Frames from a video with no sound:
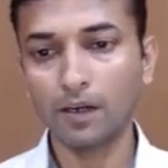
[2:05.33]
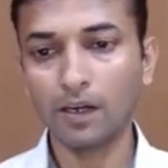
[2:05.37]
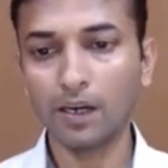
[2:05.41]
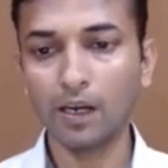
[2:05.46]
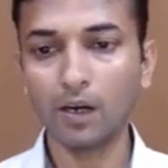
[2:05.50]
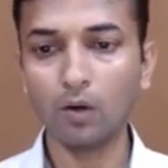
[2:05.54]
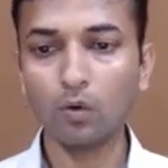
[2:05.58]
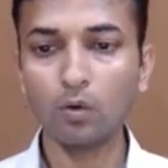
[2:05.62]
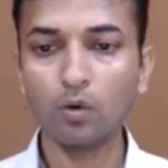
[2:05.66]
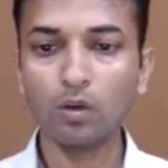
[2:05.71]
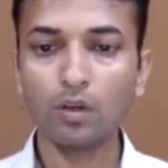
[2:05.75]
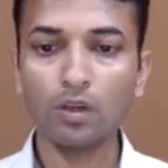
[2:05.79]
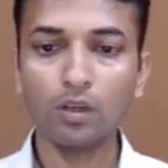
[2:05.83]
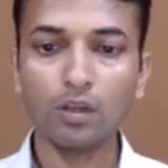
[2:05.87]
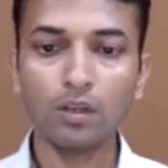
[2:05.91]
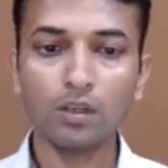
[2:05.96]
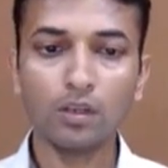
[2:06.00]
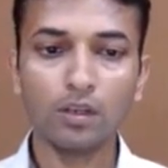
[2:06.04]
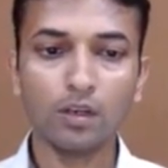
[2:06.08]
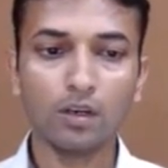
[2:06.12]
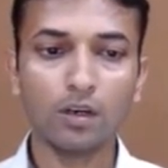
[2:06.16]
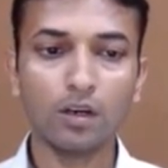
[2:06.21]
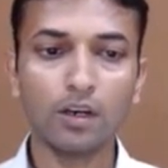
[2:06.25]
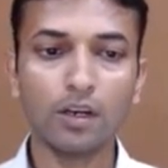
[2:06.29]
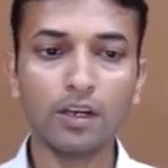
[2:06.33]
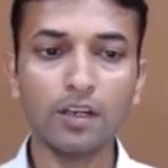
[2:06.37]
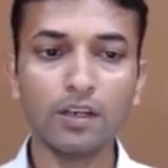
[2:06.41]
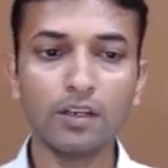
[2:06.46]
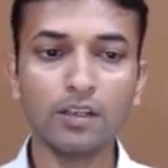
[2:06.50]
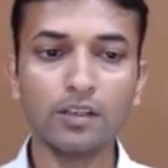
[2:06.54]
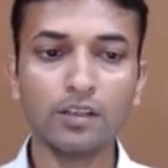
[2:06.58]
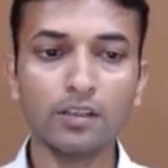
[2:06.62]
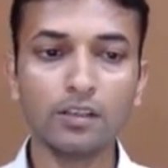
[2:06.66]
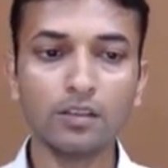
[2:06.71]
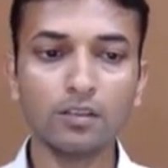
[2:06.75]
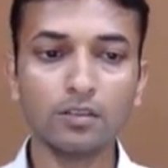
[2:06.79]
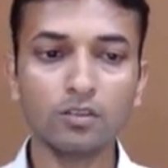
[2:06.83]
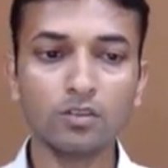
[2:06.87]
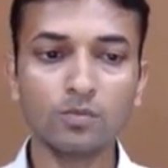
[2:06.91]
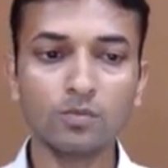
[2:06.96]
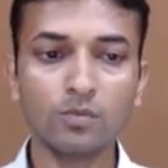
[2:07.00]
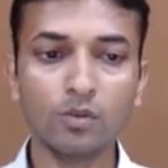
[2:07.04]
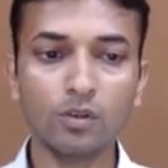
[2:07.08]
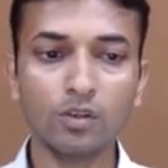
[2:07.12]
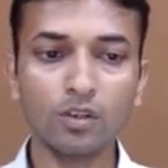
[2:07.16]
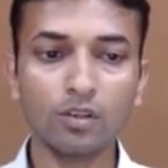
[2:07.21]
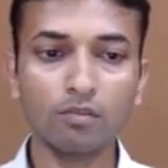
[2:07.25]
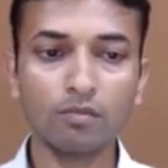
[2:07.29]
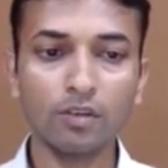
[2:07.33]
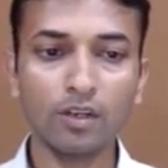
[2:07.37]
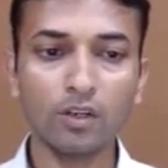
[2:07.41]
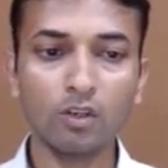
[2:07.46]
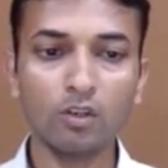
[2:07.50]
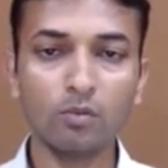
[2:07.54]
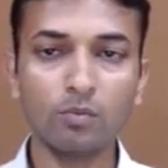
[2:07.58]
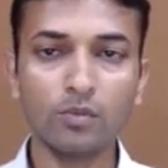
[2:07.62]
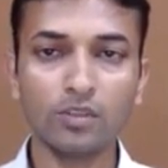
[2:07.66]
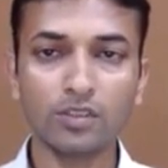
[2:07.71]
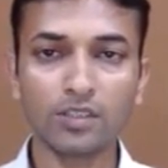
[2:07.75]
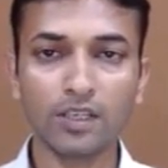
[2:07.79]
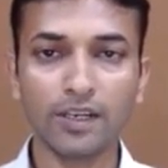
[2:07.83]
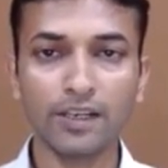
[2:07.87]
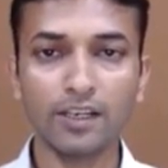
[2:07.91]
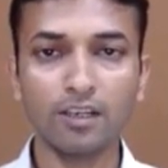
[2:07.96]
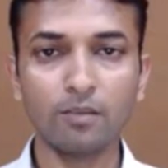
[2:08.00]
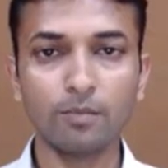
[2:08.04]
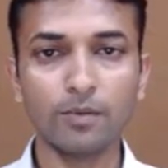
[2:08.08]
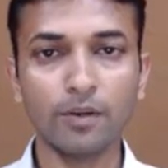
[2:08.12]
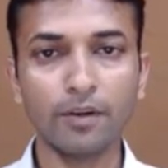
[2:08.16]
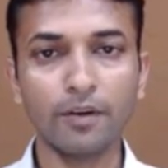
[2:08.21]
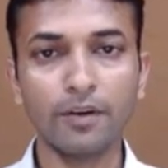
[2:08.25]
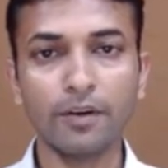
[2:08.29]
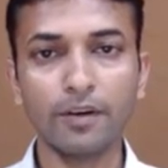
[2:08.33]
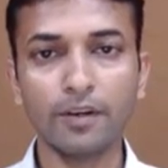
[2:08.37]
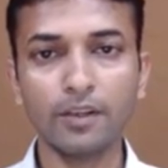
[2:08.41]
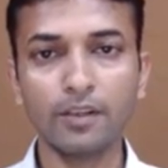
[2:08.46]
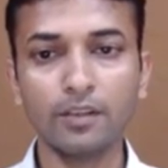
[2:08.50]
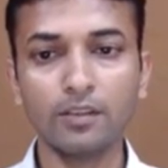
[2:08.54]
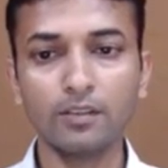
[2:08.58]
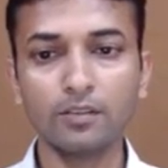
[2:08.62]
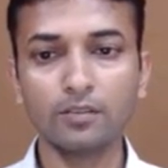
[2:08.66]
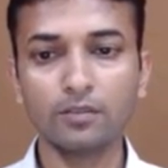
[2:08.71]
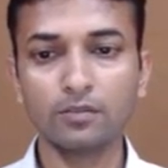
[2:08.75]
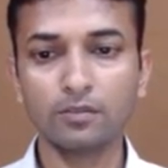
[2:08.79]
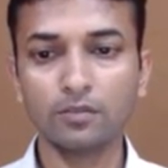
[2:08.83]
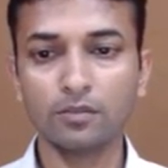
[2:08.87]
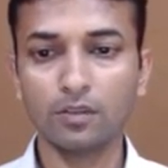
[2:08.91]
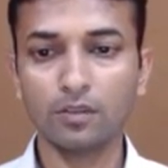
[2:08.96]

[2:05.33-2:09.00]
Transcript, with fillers: Now again here smaller value means higher priority.